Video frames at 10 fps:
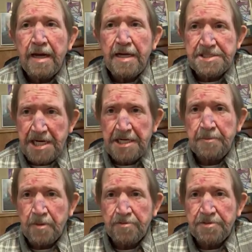and take
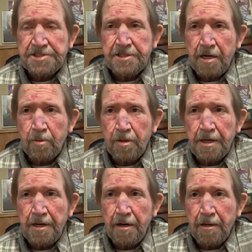him over to start
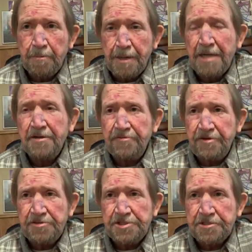working on Back to the
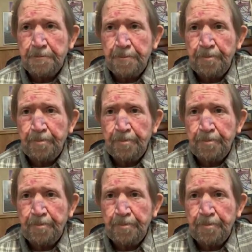Future.